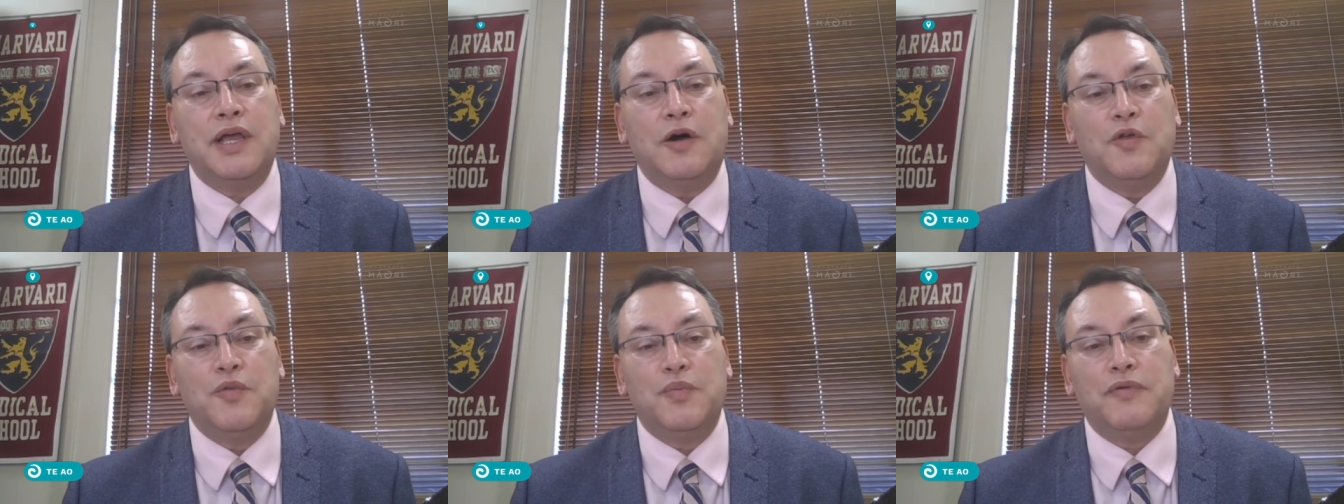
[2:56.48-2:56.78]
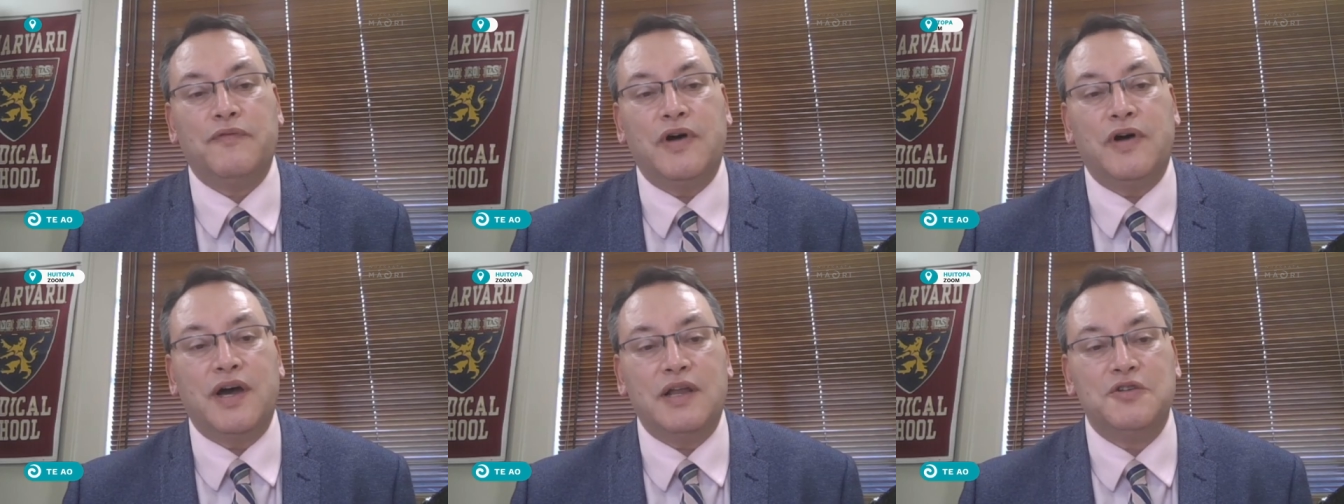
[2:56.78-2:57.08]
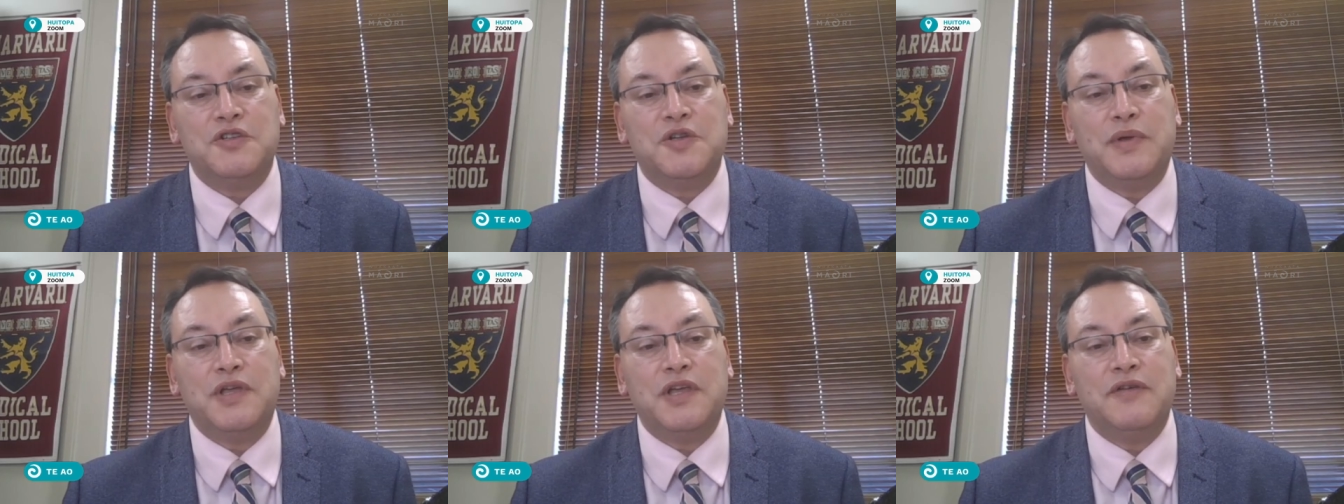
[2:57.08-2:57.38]
Maori health
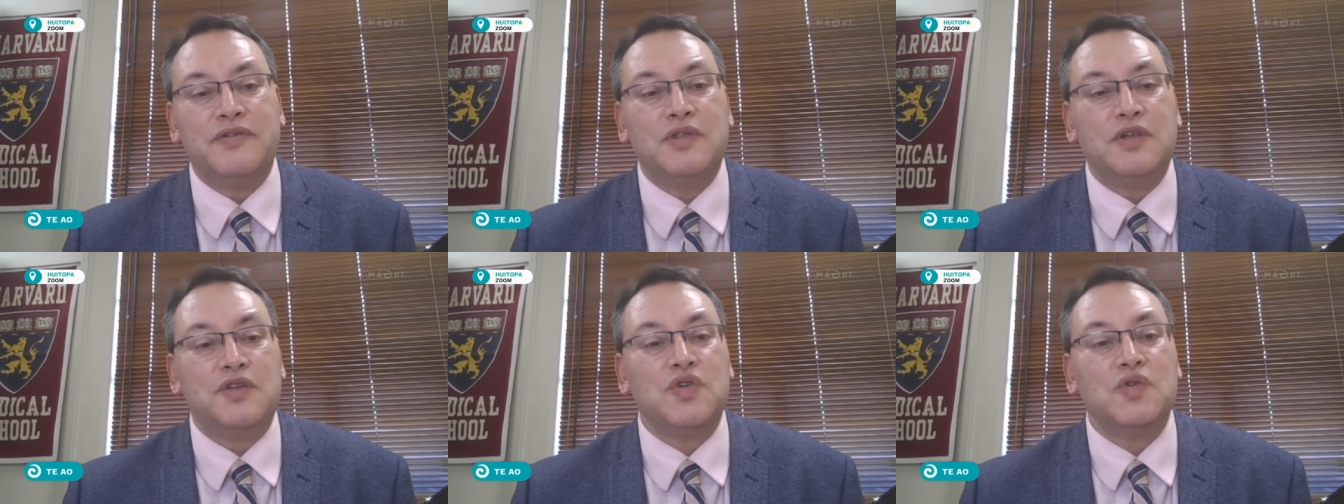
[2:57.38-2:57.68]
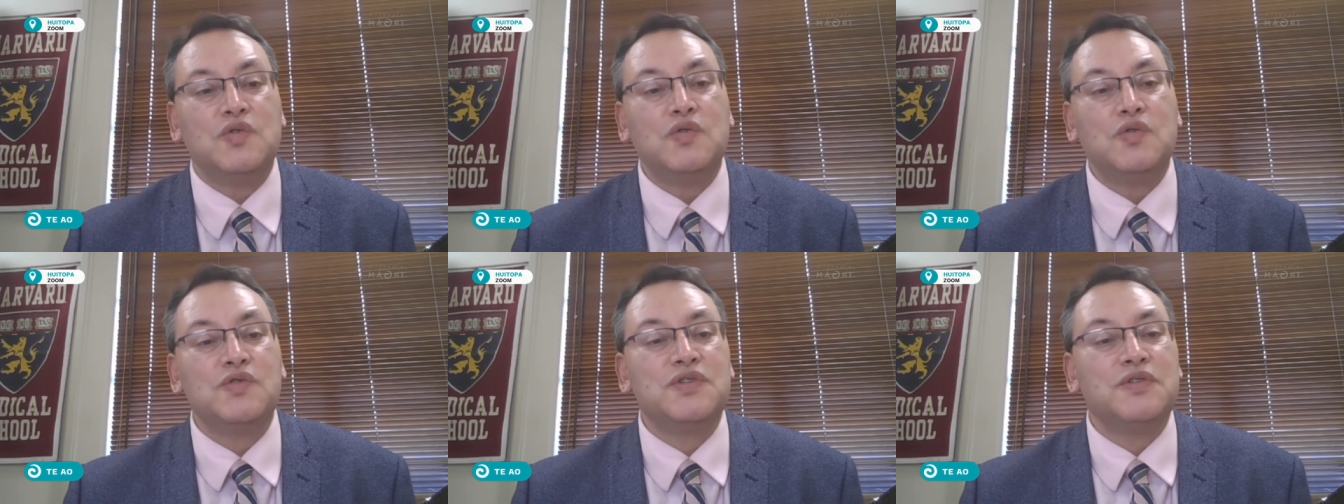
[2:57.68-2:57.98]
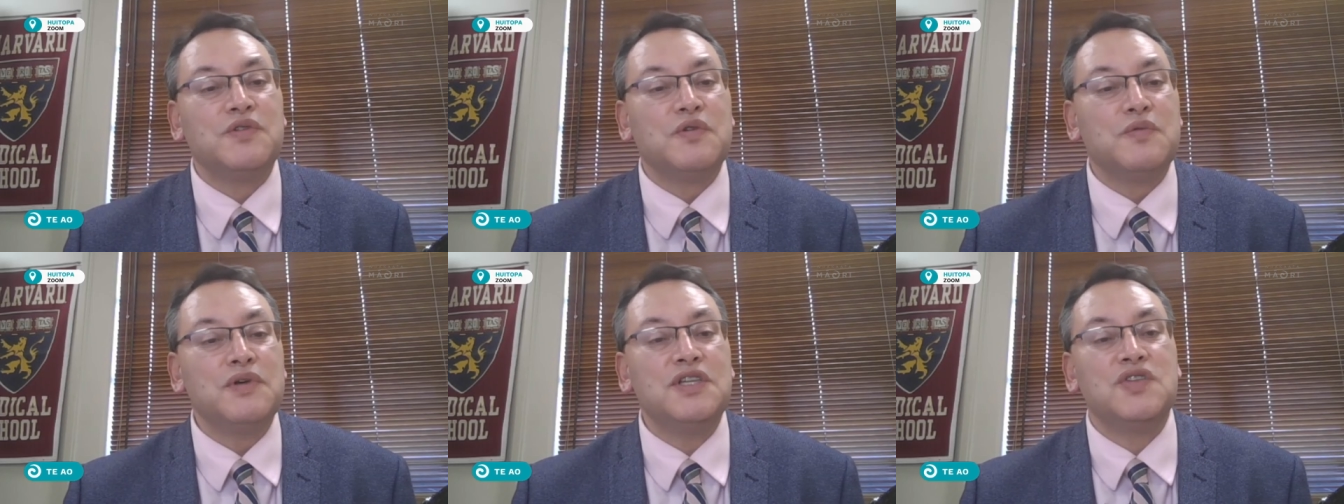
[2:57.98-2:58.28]
providers to be given the
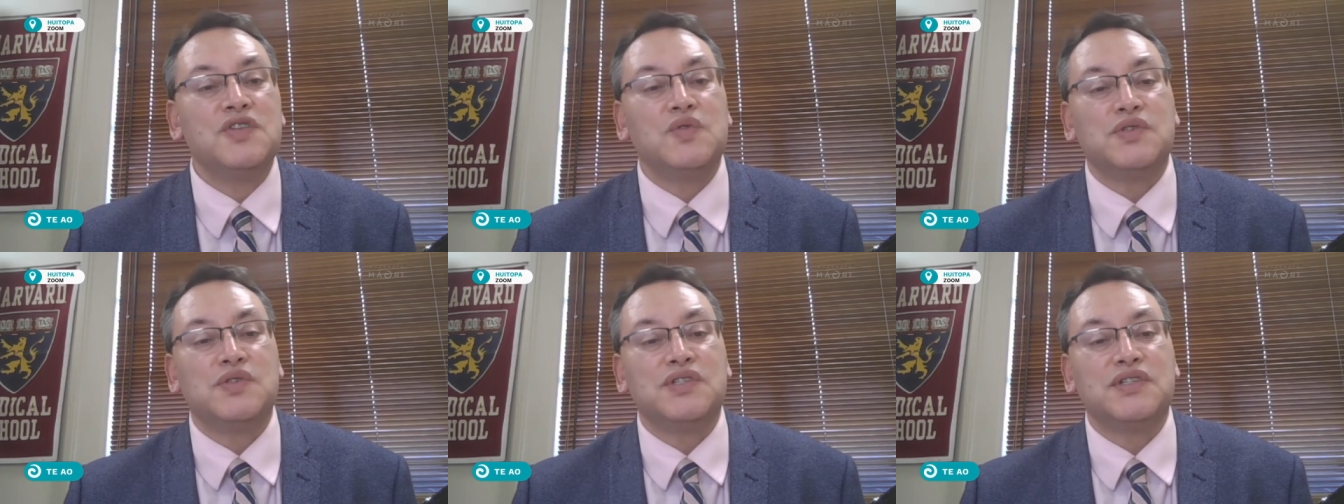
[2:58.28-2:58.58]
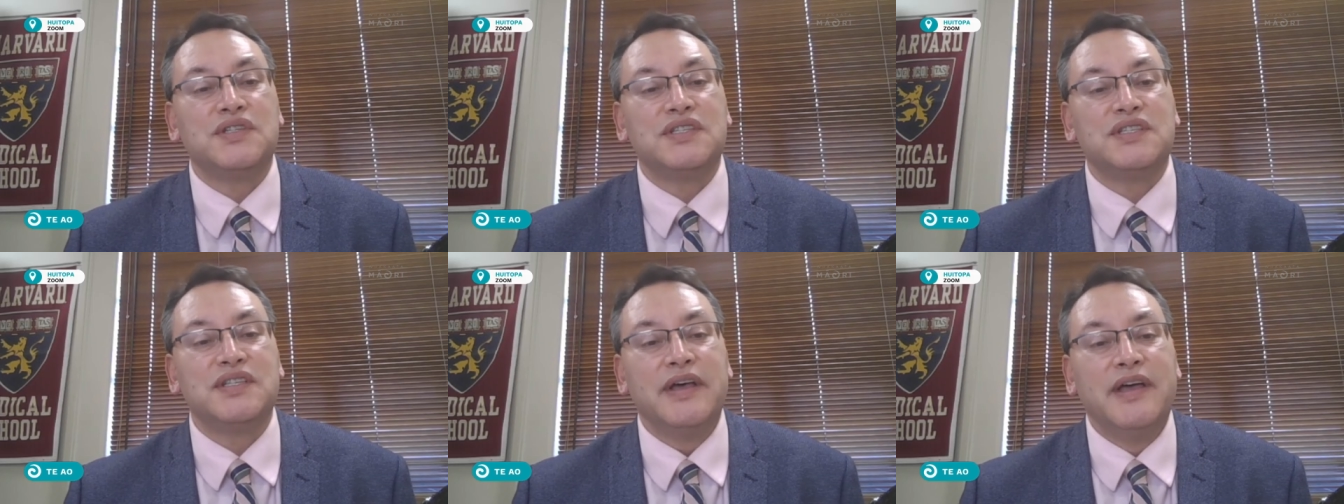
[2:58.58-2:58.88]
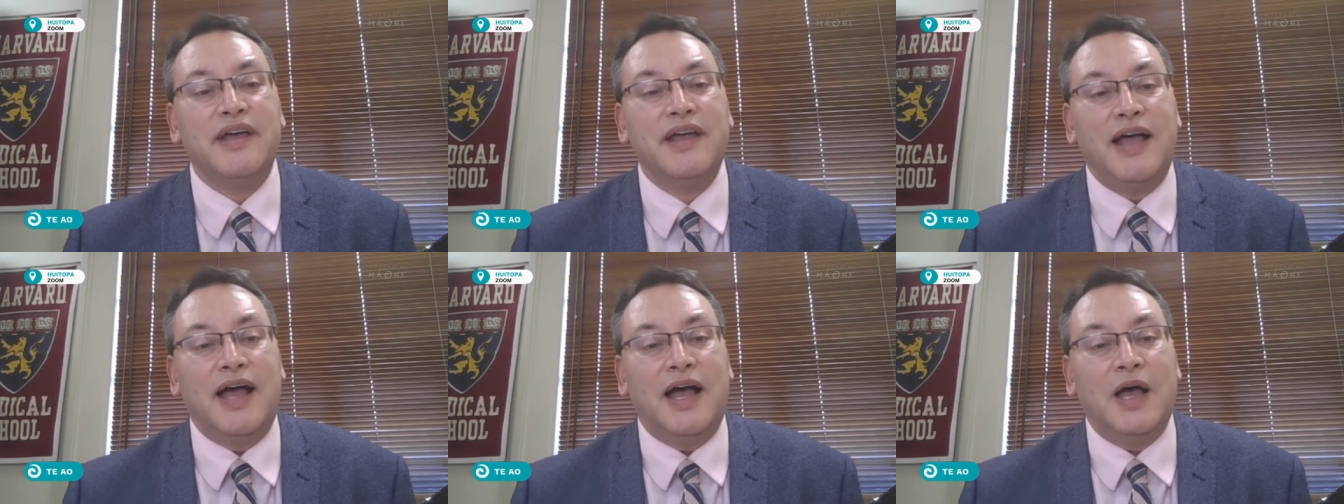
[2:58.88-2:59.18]
tools and the
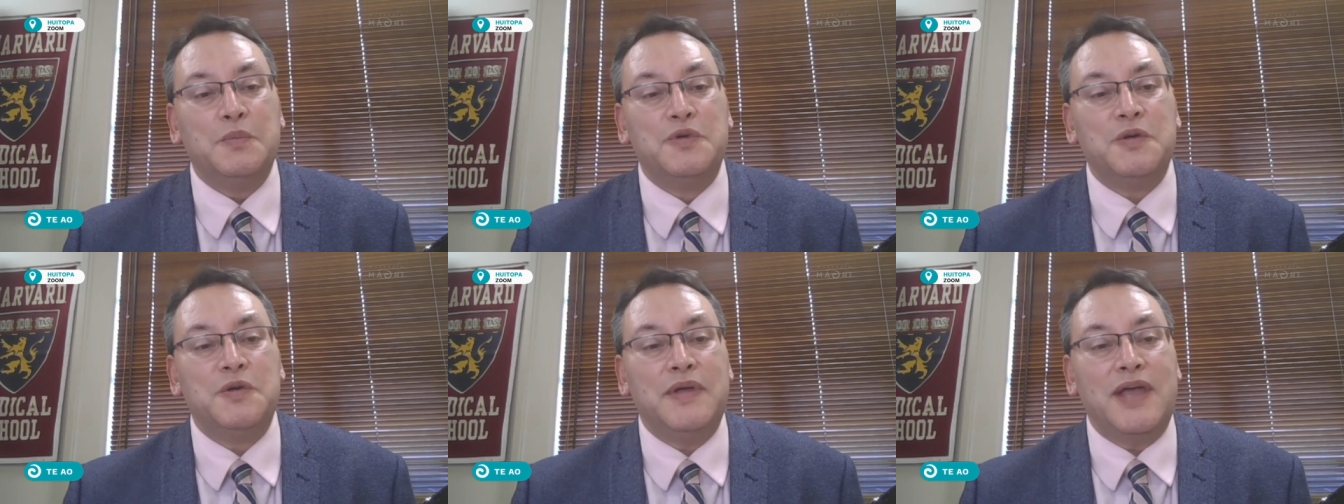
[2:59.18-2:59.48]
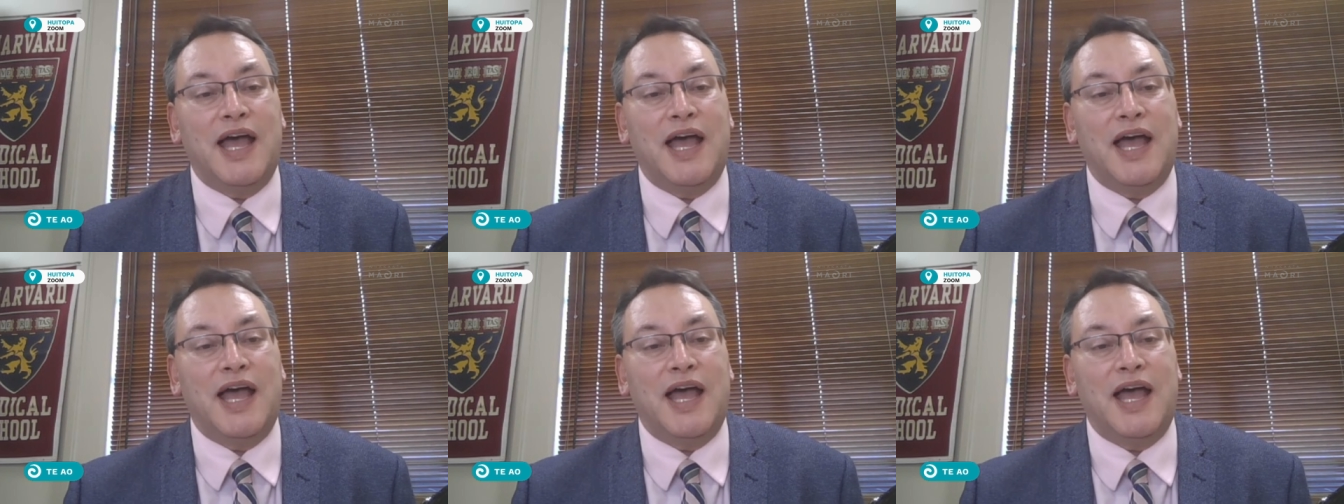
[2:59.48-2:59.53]
resources um,